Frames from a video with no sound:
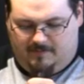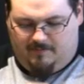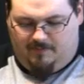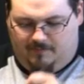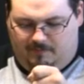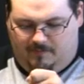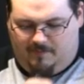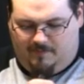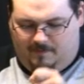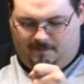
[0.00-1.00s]
Put the Dr.
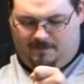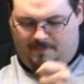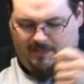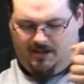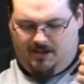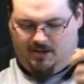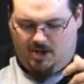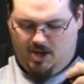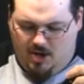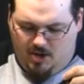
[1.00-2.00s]
Insano goggles on it.
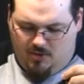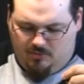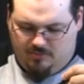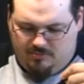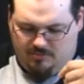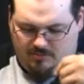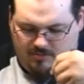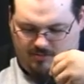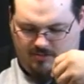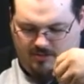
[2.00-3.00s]
No.
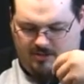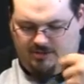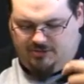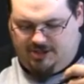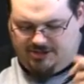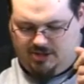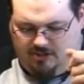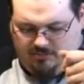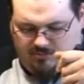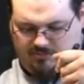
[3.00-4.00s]

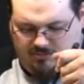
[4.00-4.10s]
Traditional.